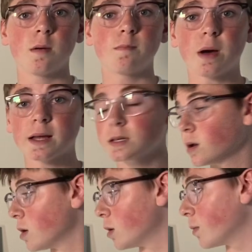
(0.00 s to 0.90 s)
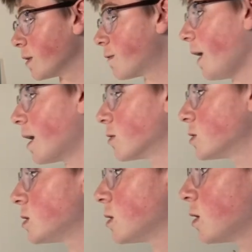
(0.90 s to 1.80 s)
But we
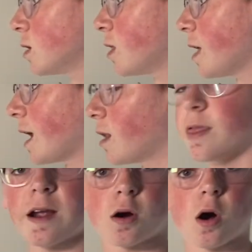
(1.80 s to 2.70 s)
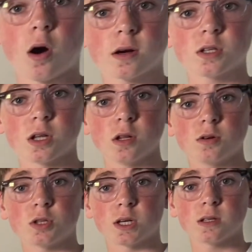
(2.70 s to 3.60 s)
found that there are
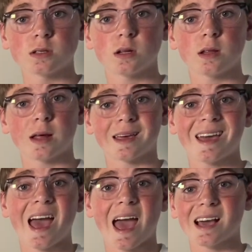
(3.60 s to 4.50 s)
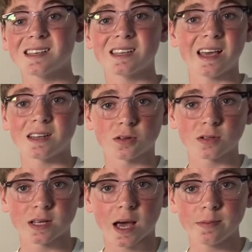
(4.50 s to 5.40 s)
solutions, like
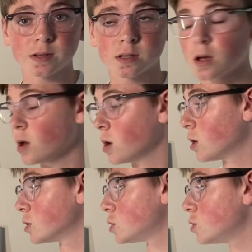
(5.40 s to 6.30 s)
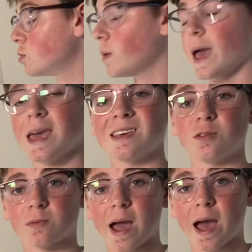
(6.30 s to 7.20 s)
x-intercepts, to a
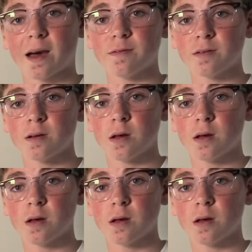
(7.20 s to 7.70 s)
graph,